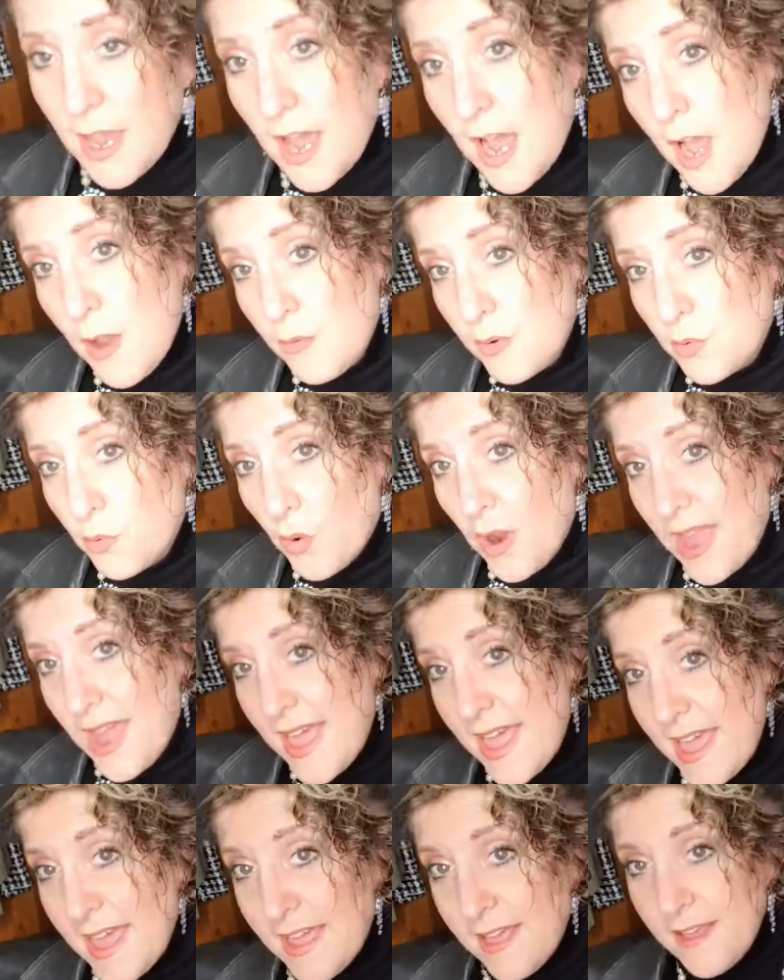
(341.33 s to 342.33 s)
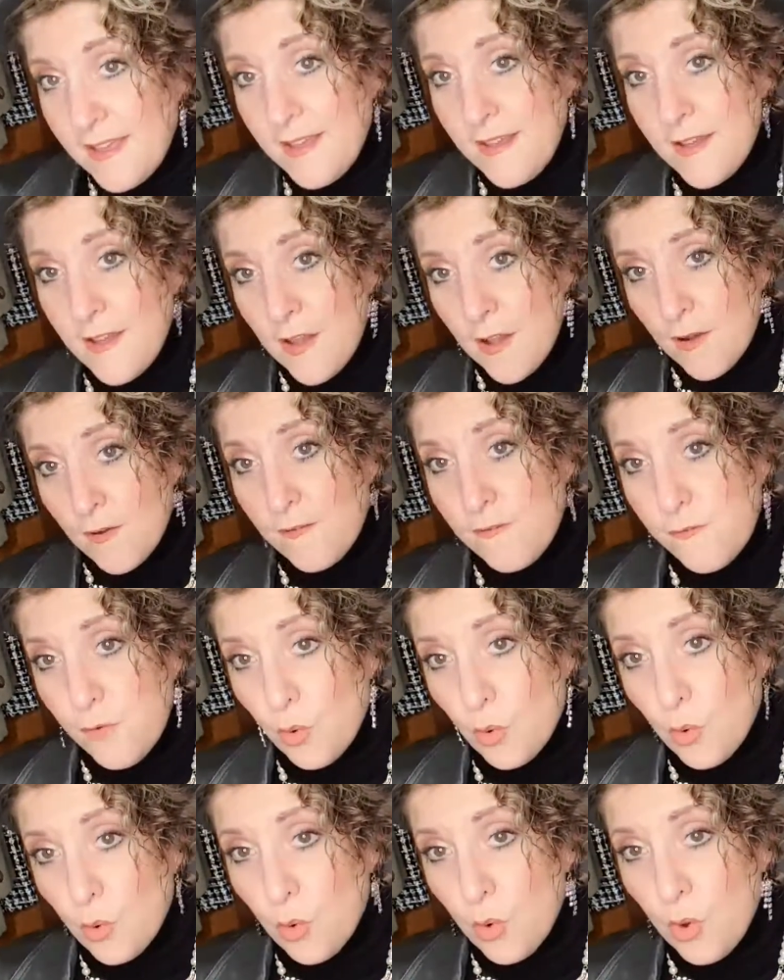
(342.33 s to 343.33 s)
I would wear
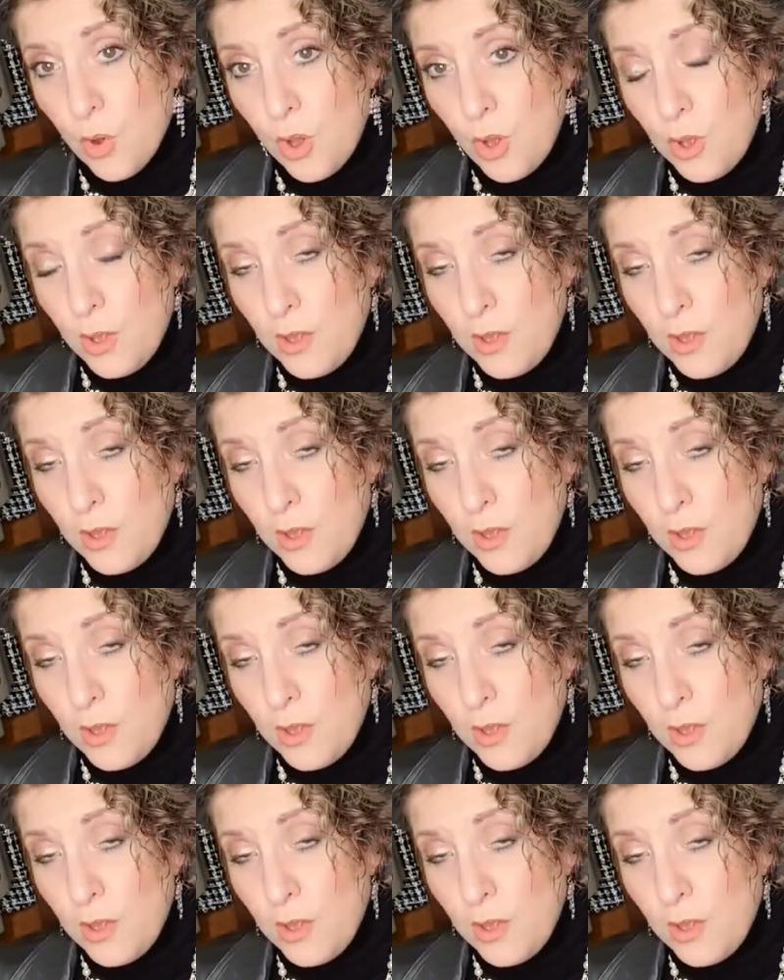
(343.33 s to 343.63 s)
for